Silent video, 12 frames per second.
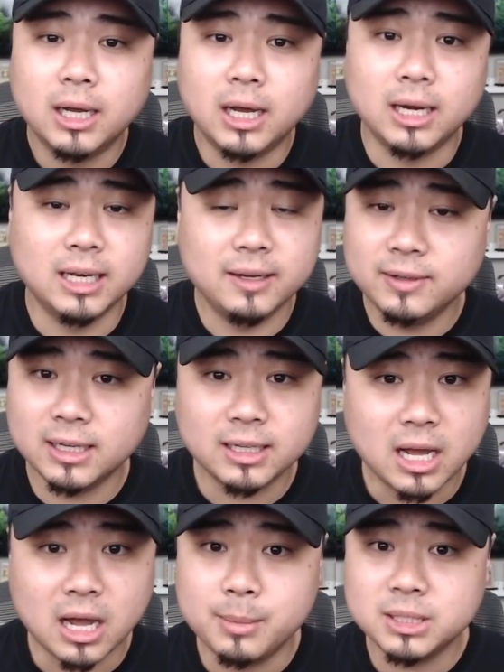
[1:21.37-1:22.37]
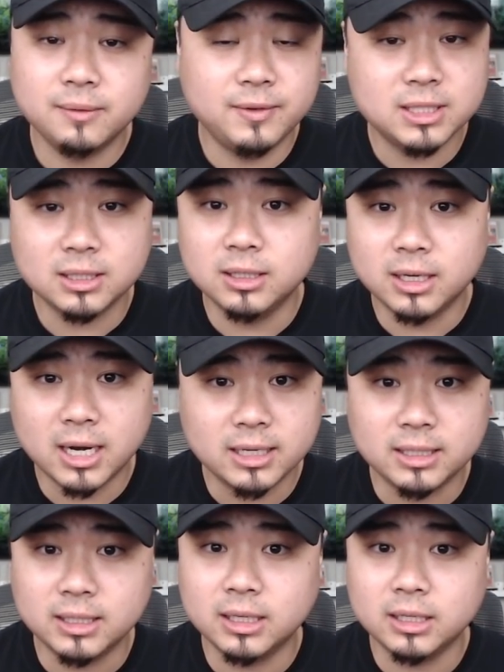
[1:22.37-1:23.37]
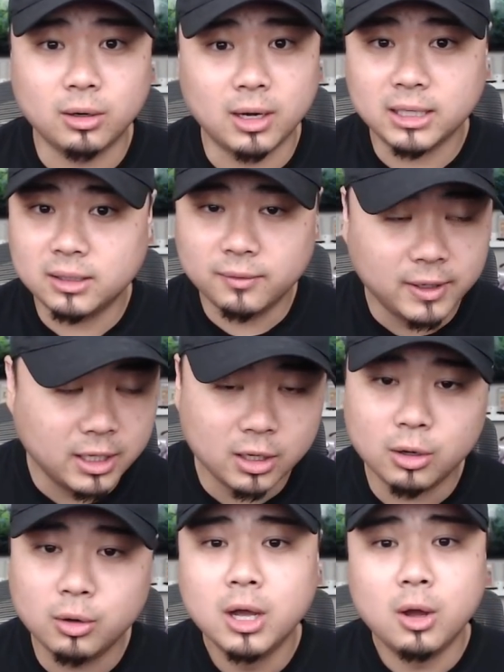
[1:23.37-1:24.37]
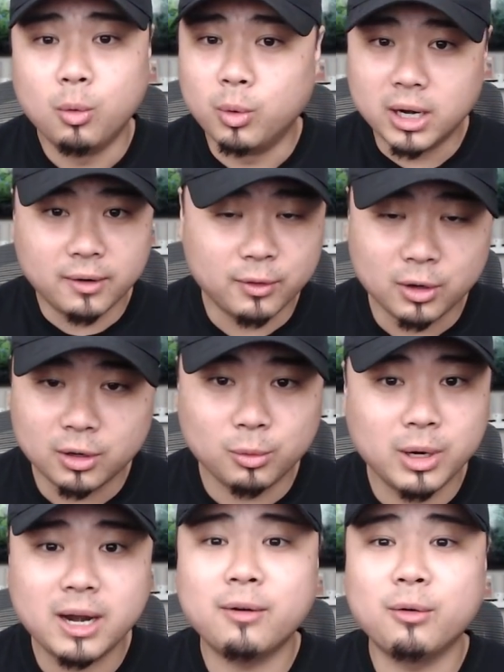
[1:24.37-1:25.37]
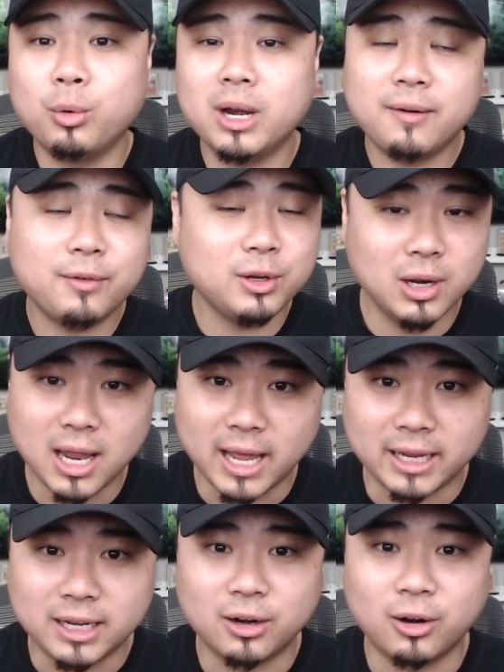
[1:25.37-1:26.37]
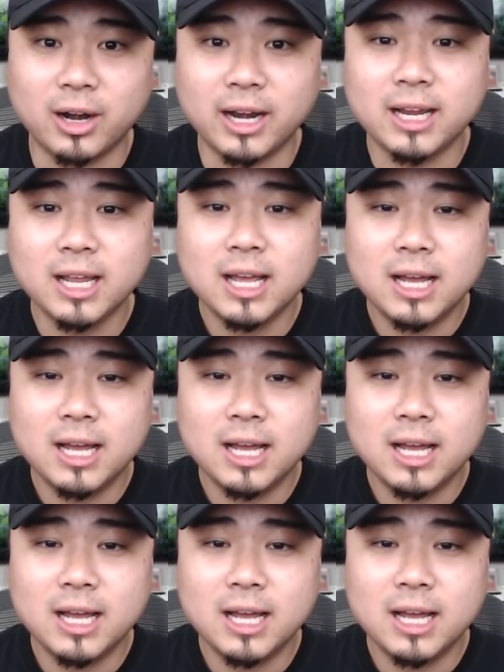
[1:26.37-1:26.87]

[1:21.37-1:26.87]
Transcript: uh, leave it in the comments if it's a good idea you know like the video whatever whatever whatever you like all right